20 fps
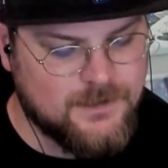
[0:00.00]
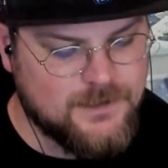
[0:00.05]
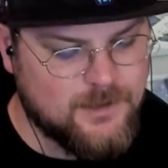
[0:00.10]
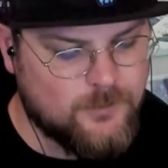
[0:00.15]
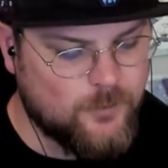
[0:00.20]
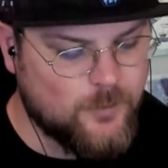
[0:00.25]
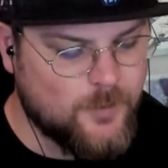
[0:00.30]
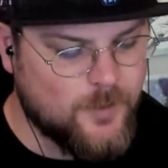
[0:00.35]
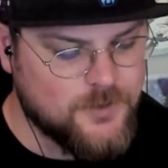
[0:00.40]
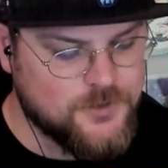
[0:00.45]

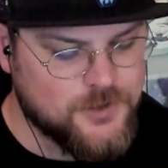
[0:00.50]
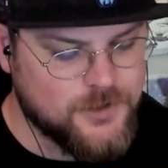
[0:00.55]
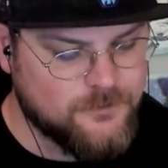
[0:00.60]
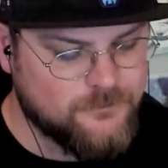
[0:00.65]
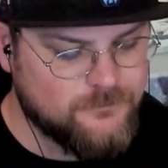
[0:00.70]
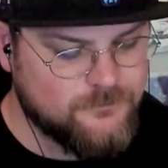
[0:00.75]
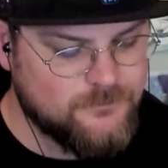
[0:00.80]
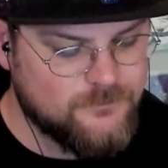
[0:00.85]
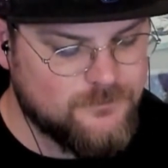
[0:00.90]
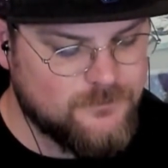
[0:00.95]
double potion.
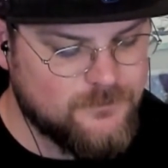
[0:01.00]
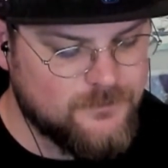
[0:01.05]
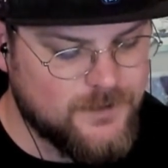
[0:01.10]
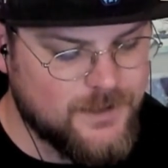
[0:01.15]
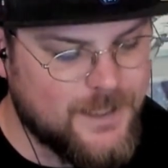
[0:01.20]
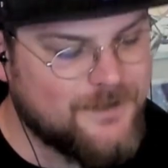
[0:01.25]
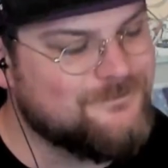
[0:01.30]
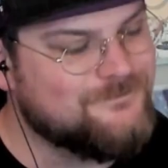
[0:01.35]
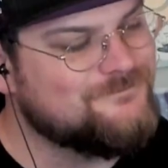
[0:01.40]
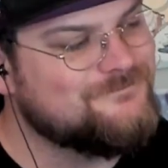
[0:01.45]

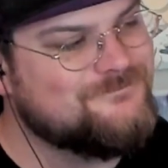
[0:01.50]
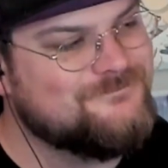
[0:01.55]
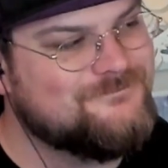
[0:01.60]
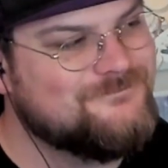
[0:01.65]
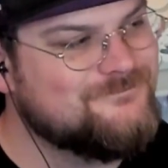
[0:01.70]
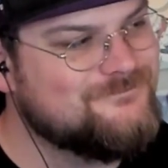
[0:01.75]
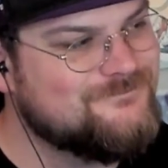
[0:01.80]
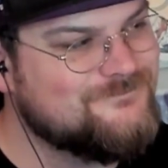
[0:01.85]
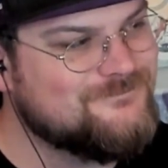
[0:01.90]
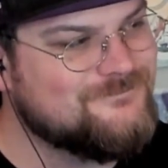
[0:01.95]
Yeah,
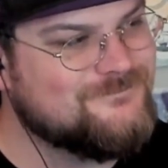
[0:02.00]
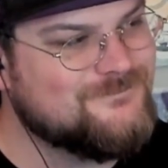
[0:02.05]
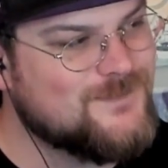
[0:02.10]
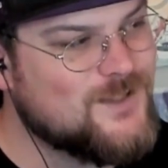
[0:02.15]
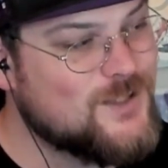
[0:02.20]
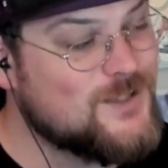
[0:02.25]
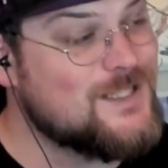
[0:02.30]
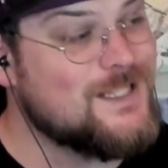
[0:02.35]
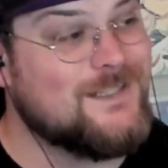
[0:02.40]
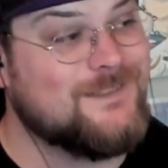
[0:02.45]

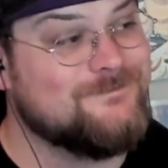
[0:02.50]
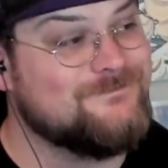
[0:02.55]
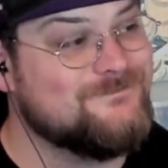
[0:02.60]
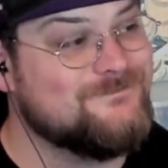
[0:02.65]
good deal.